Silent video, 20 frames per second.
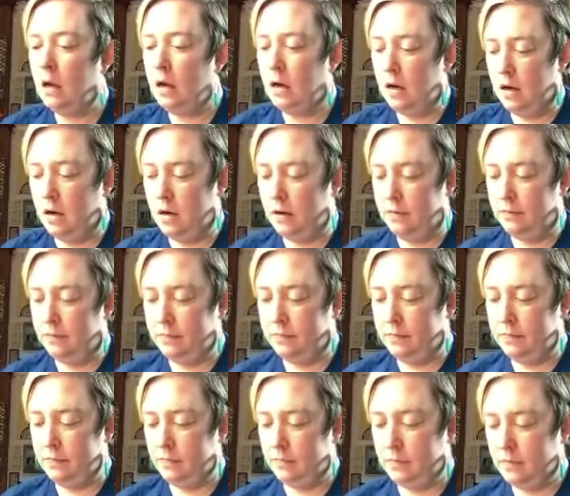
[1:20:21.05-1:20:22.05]

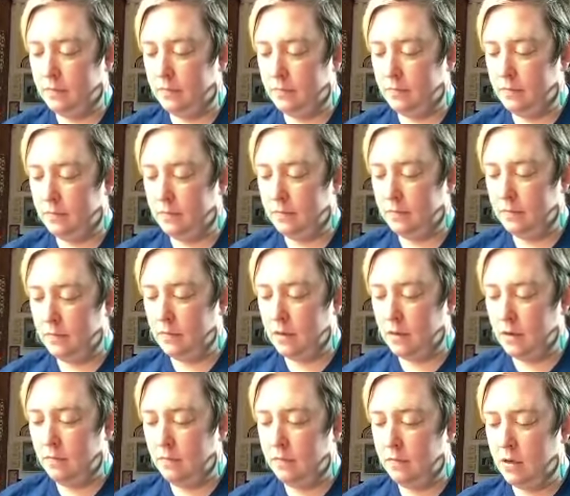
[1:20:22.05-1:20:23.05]

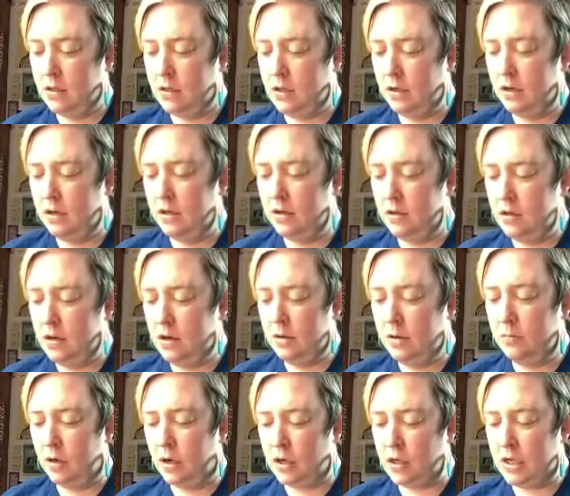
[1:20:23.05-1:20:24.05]
But you
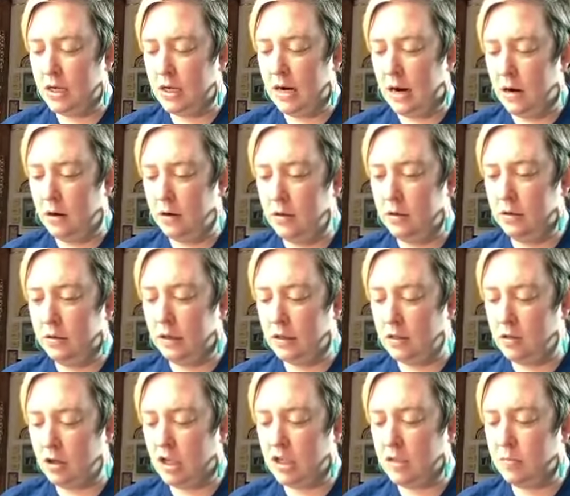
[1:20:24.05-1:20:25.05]
can brush it out and
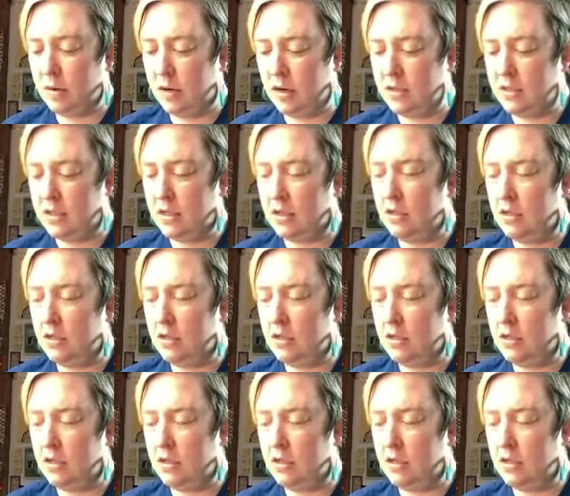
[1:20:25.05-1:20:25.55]
get transparency.